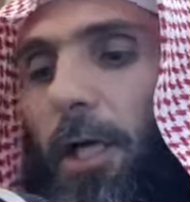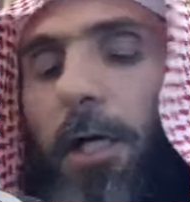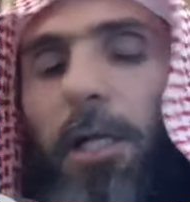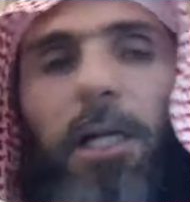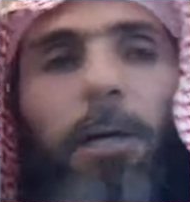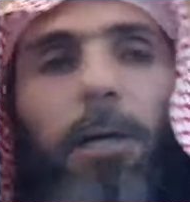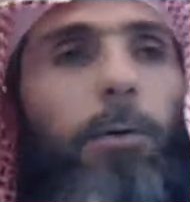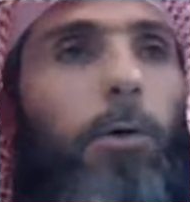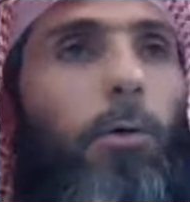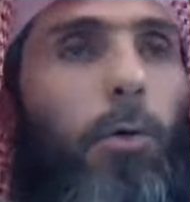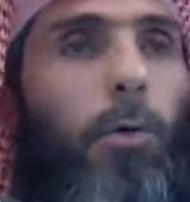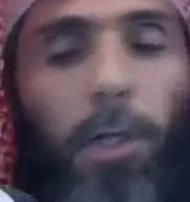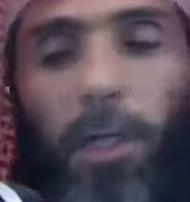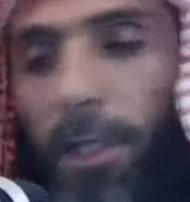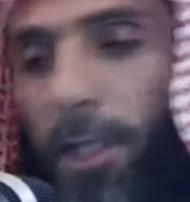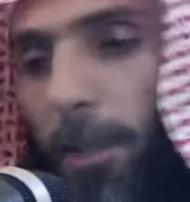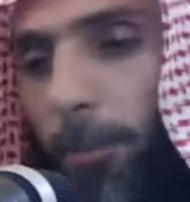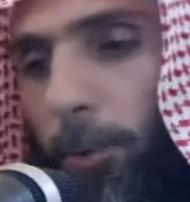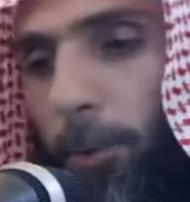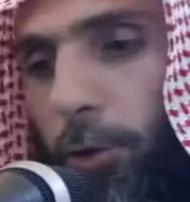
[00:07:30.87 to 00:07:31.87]

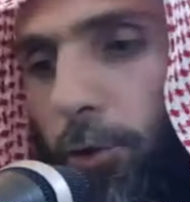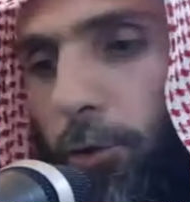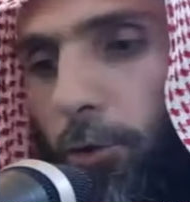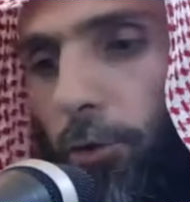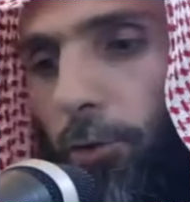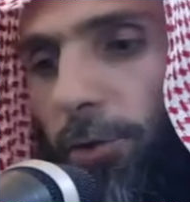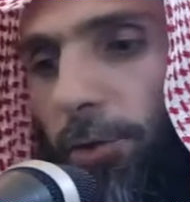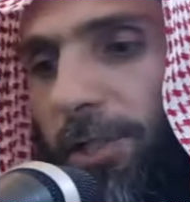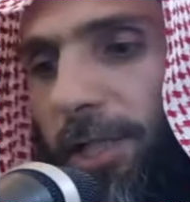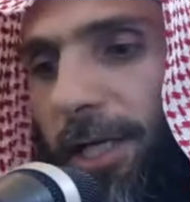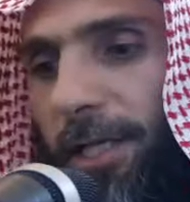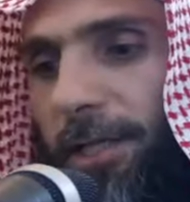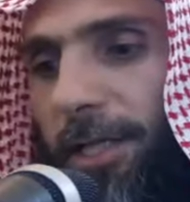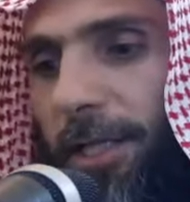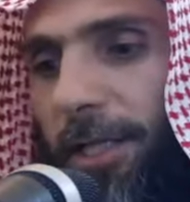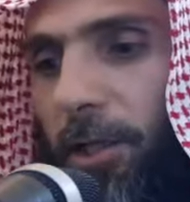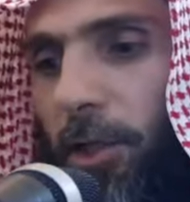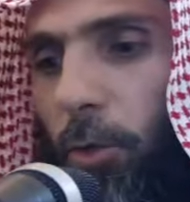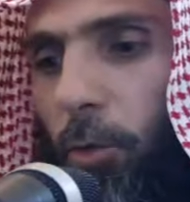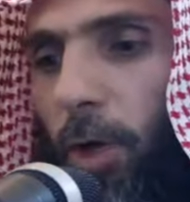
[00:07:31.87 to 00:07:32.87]
Number two, we said
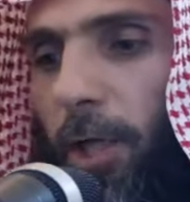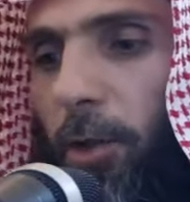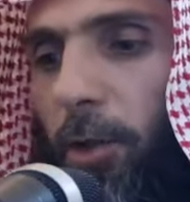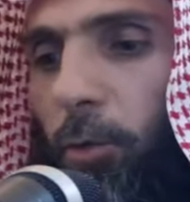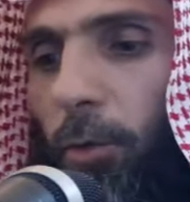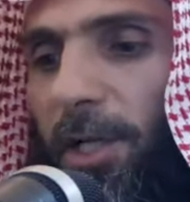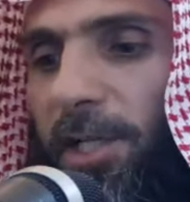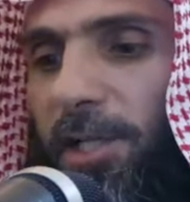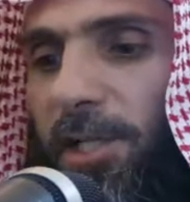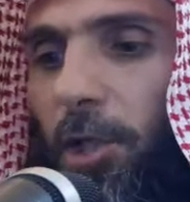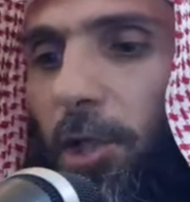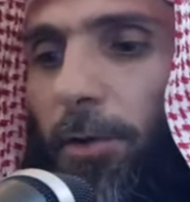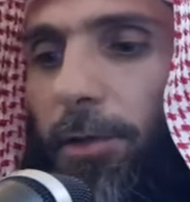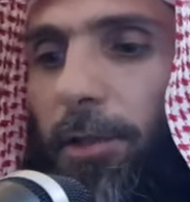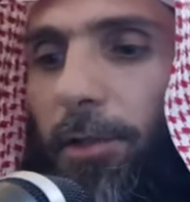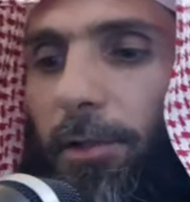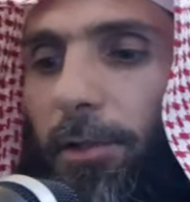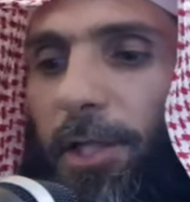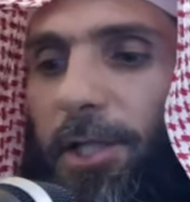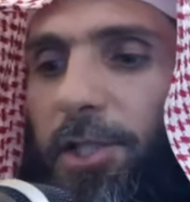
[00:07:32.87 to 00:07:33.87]
that the one who has known
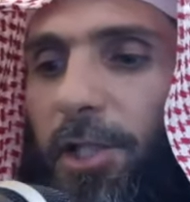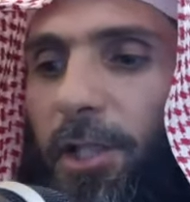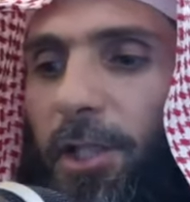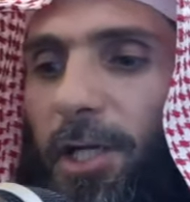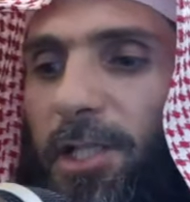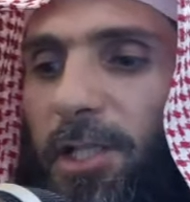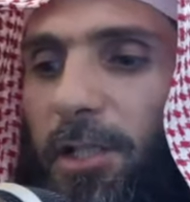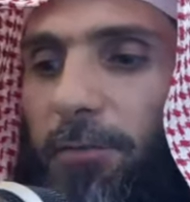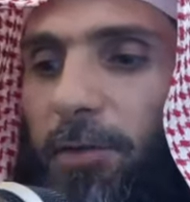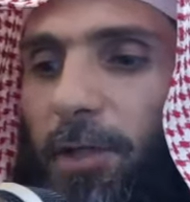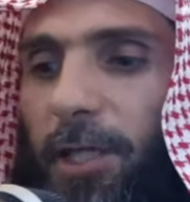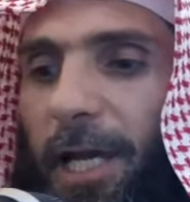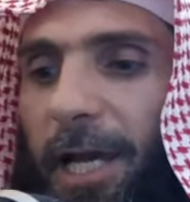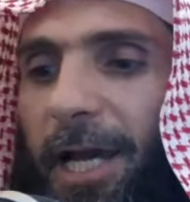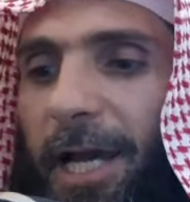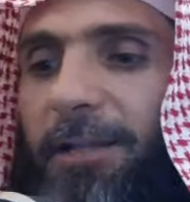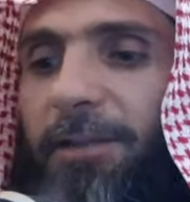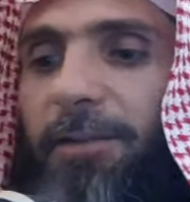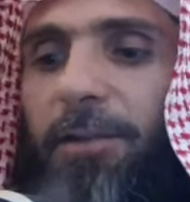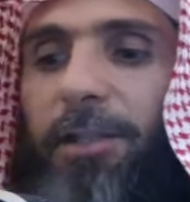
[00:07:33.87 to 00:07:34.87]
the religion, has
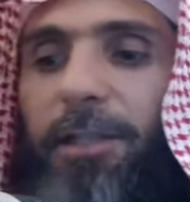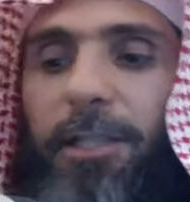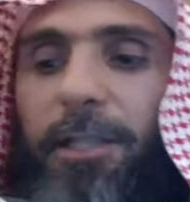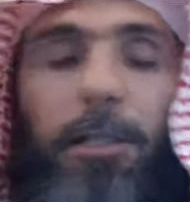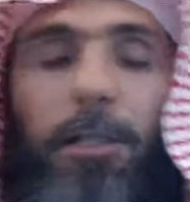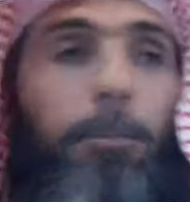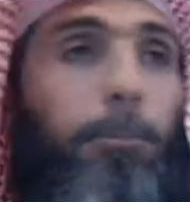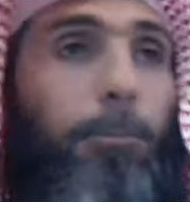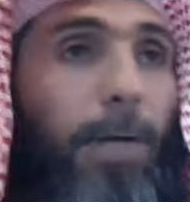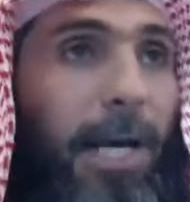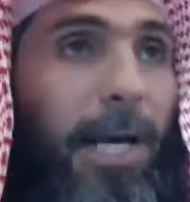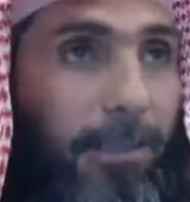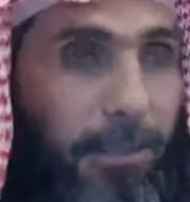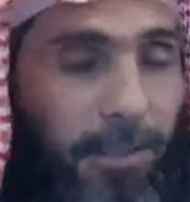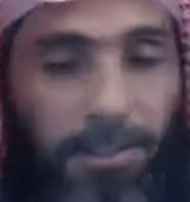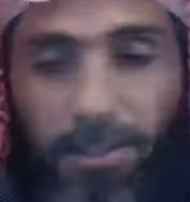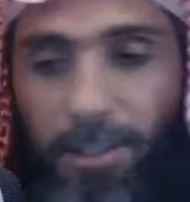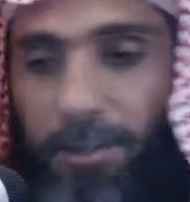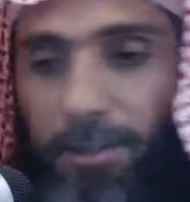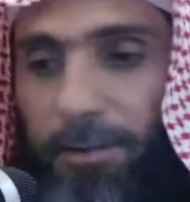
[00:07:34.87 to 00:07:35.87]
entered it,
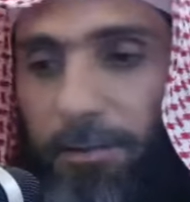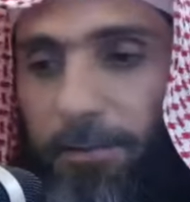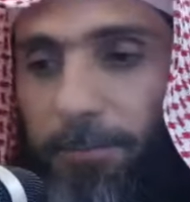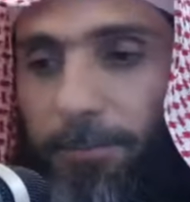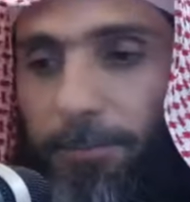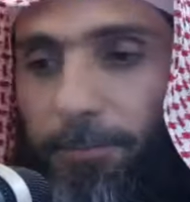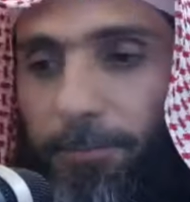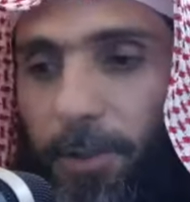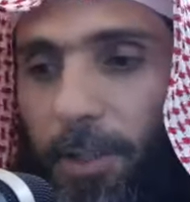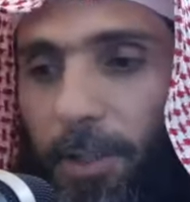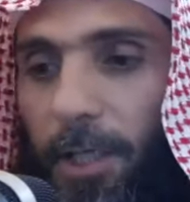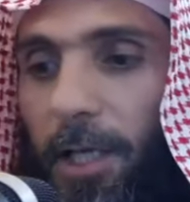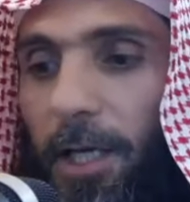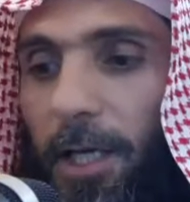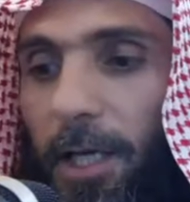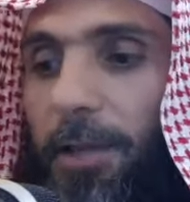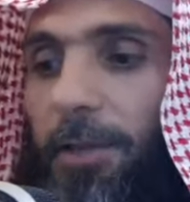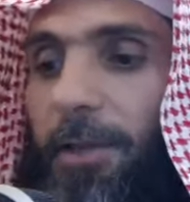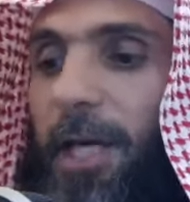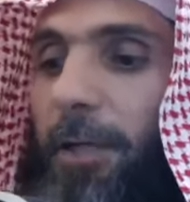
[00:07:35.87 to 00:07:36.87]
practiced it,
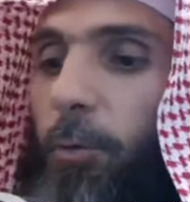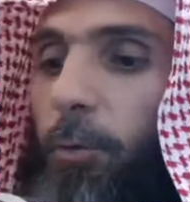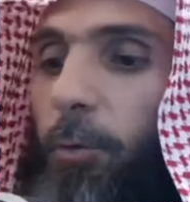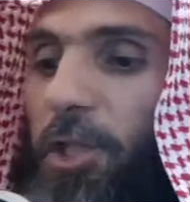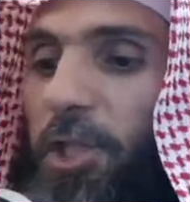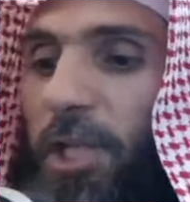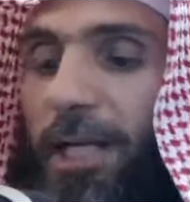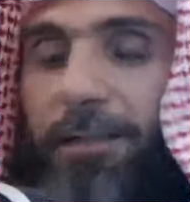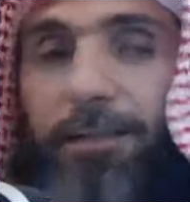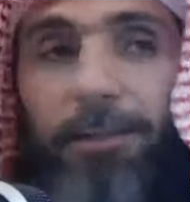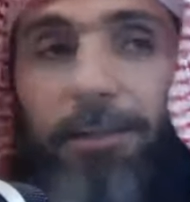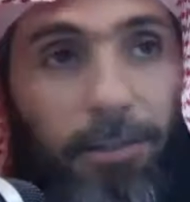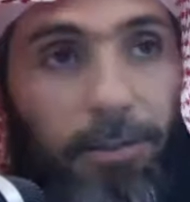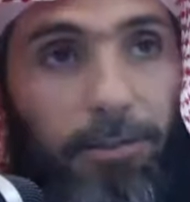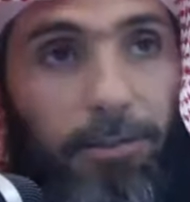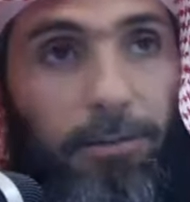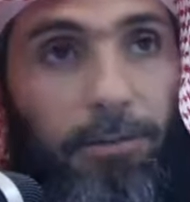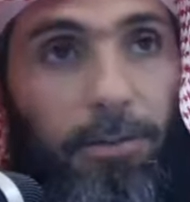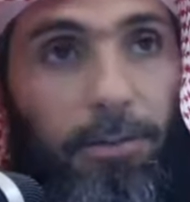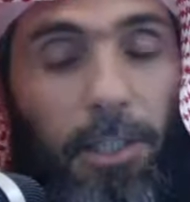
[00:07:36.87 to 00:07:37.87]
then rejected it,
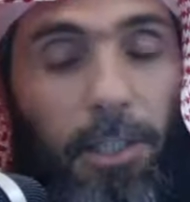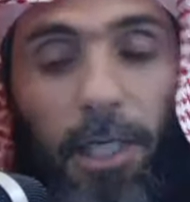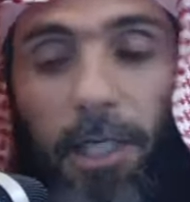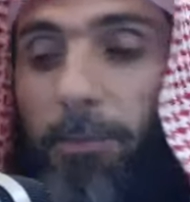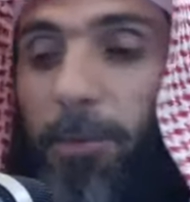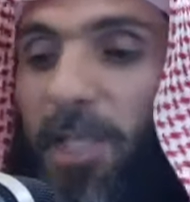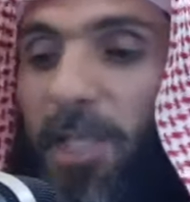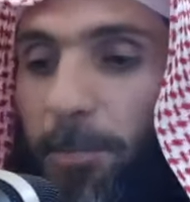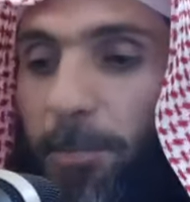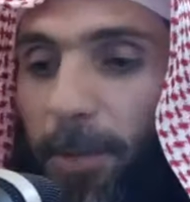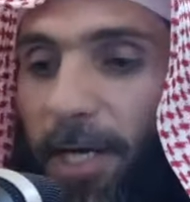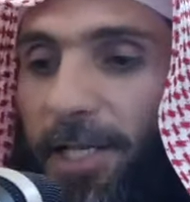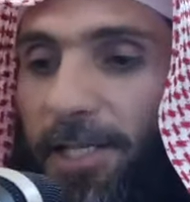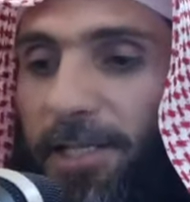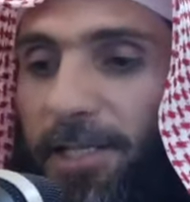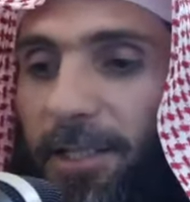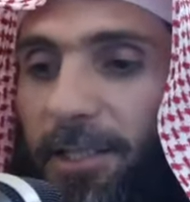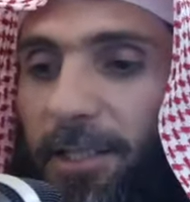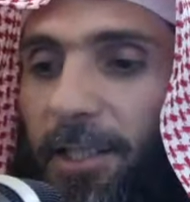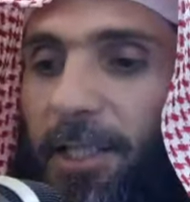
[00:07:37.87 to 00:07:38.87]
and
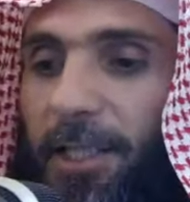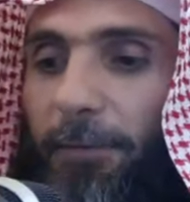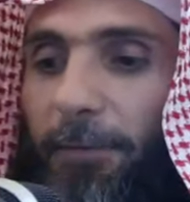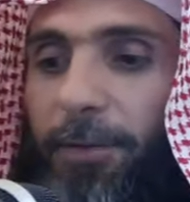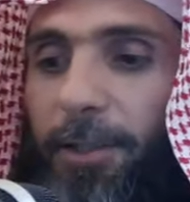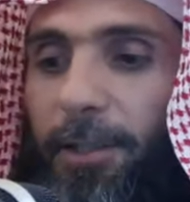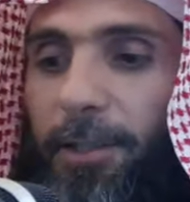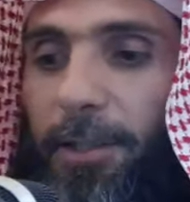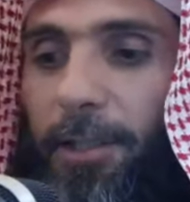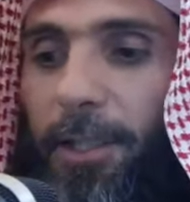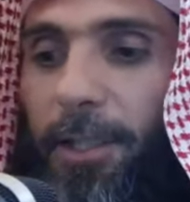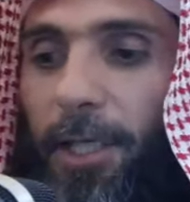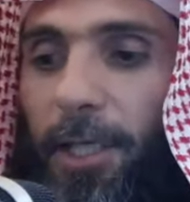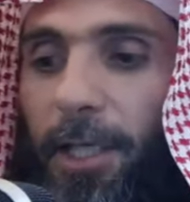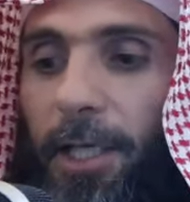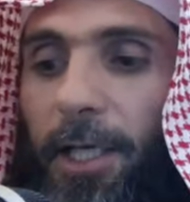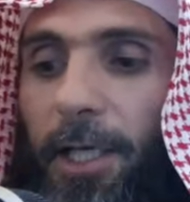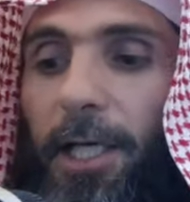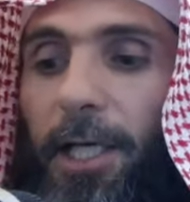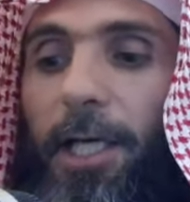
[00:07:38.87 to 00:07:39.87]
despised it and left it.
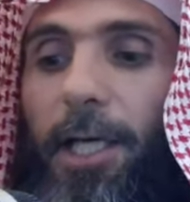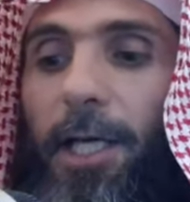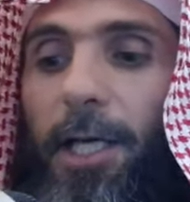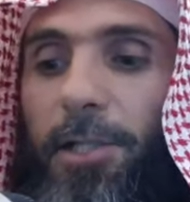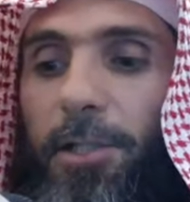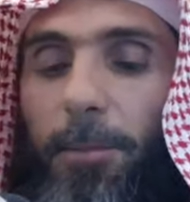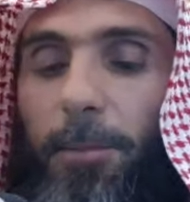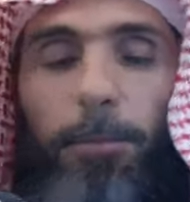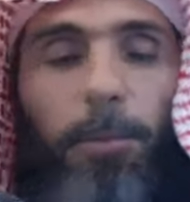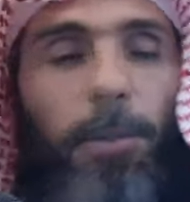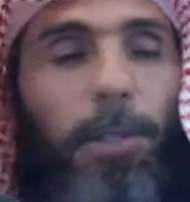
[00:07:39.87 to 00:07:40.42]
This